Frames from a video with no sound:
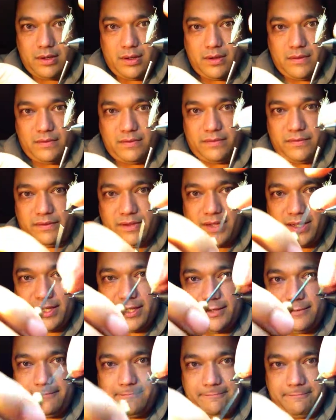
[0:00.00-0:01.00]
of a
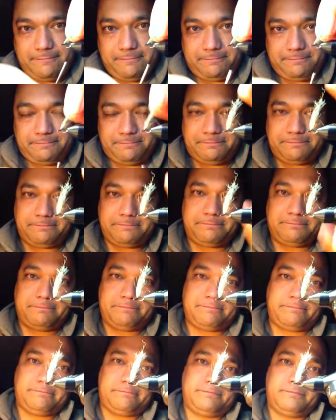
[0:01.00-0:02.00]
fly,
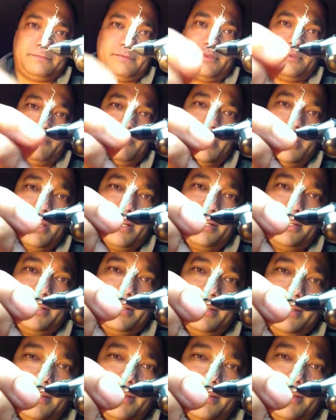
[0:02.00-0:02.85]
its body.